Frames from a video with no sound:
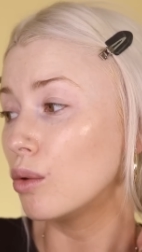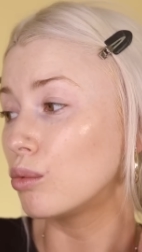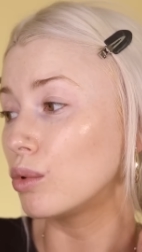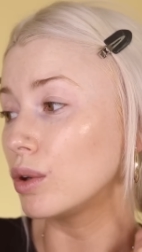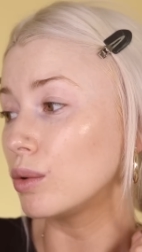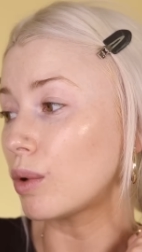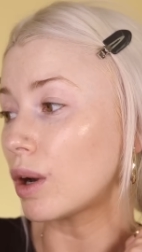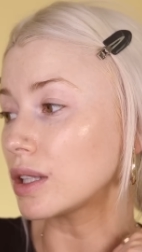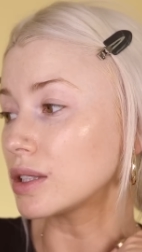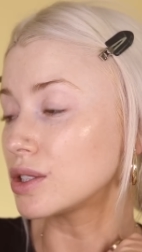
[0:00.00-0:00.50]

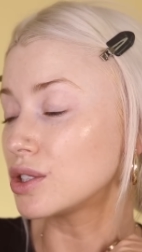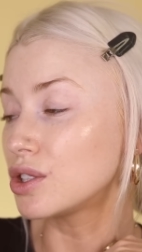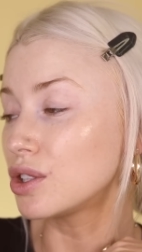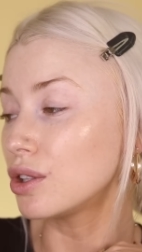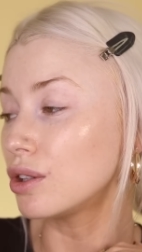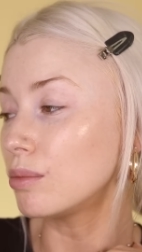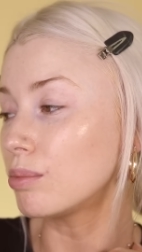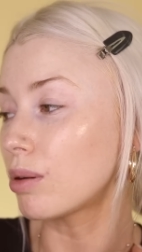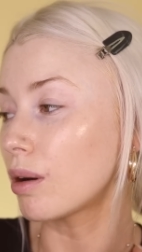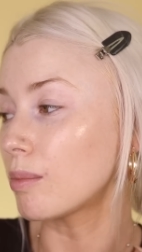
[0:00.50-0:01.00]
We want
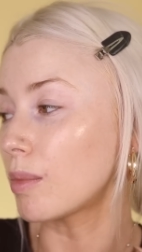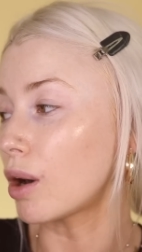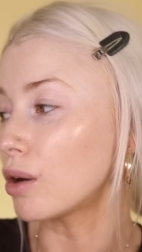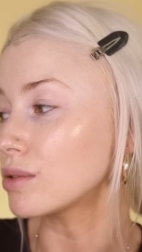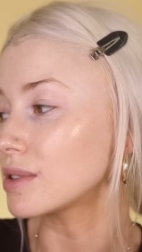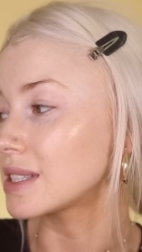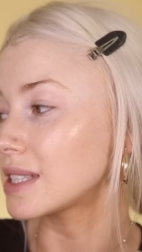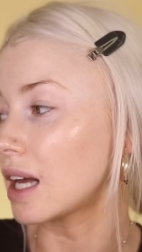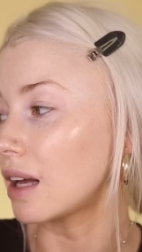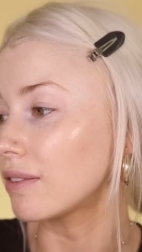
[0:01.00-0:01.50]
to
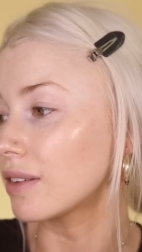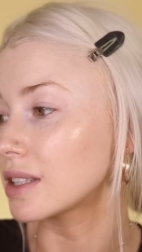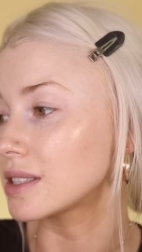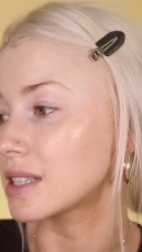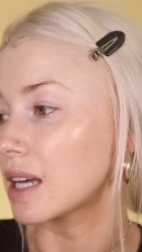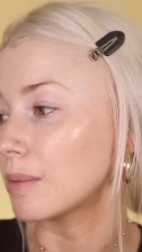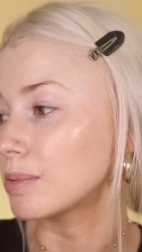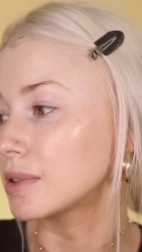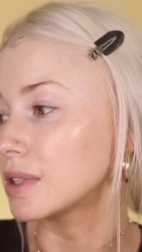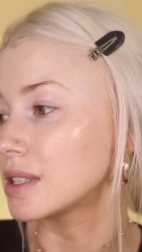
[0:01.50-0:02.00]
promote
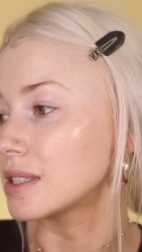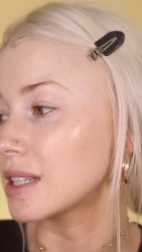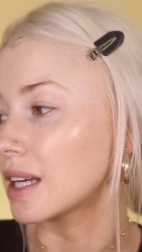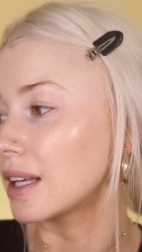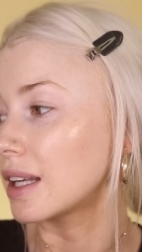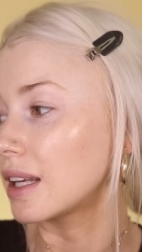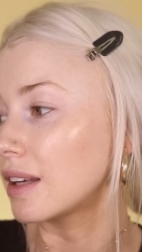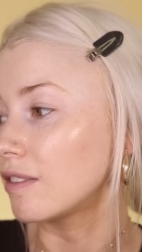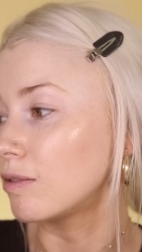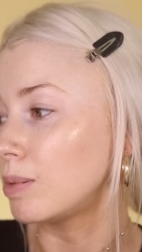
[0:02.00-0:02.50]
self-acceptance
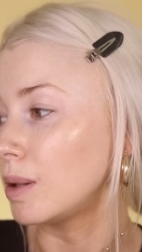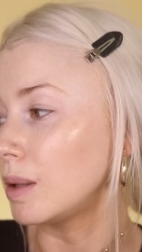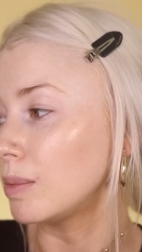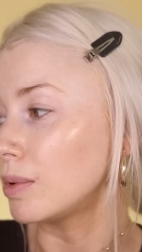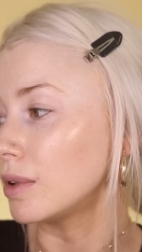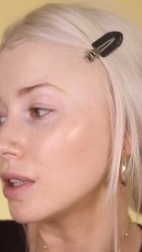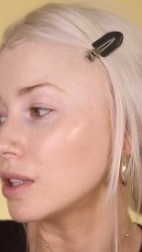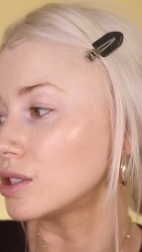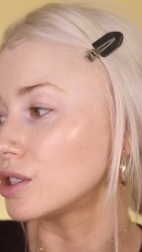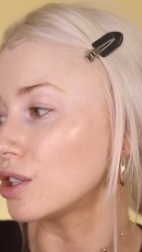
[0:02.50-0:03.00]
and give
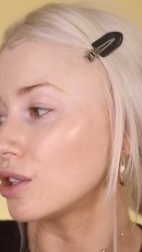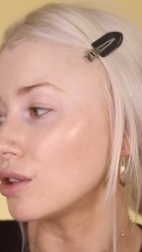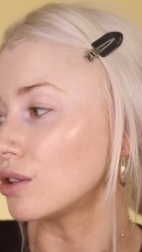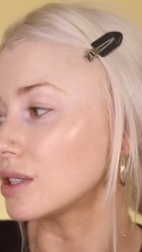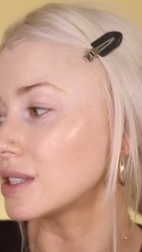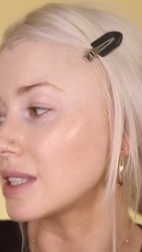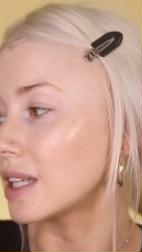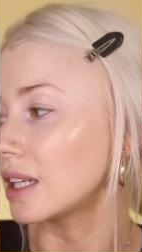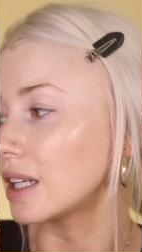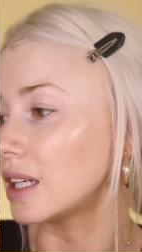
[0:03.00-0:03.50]
people the
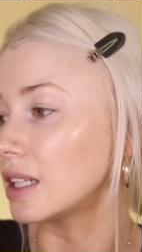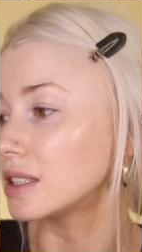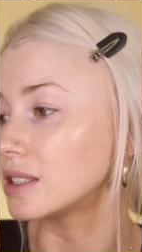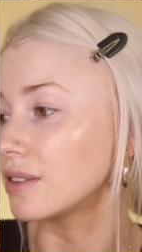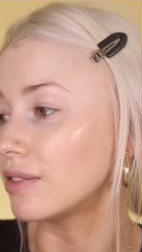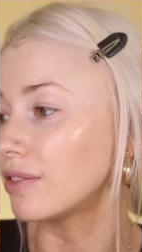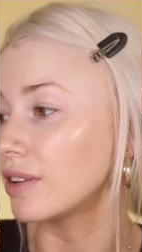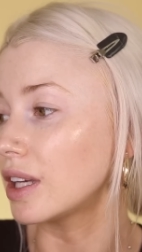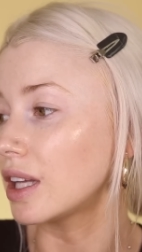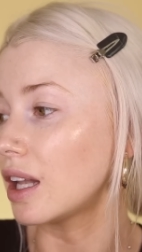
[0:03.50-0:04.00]
tools they need to
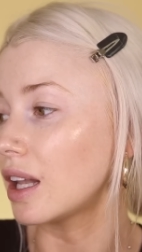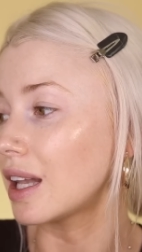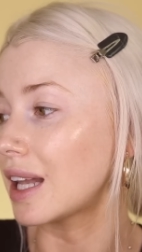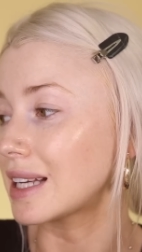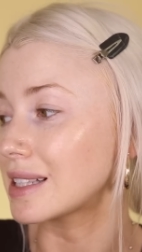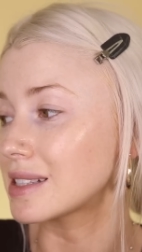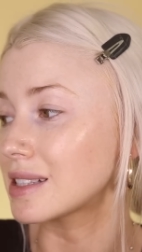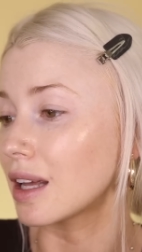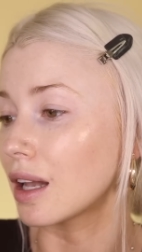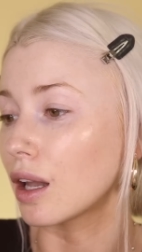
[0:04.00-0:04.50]
feel
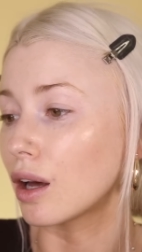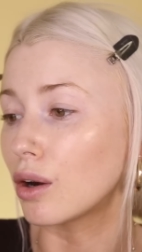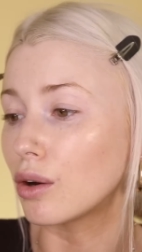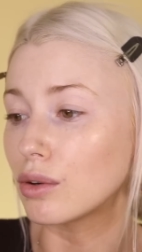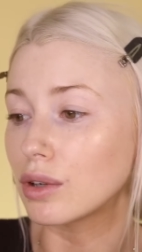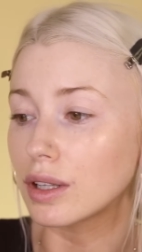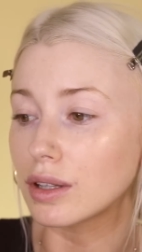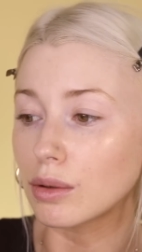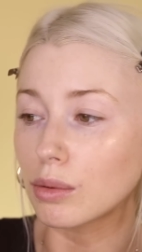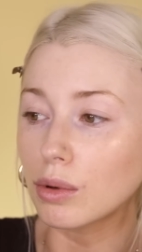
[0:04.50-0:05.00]
less
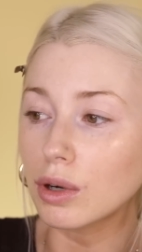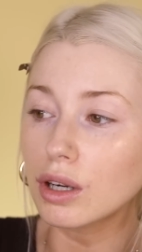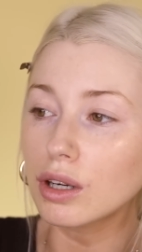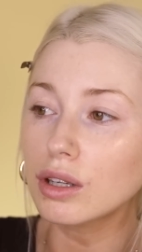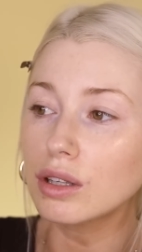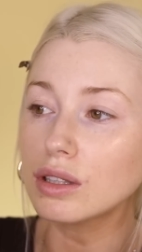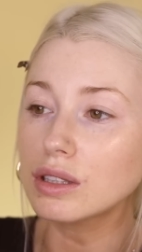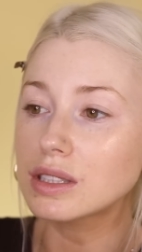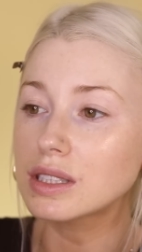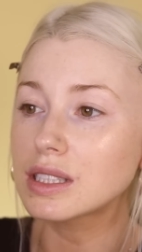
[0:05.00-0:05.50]
alone in the
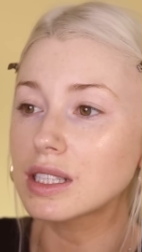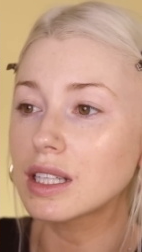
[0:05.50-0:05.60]
world.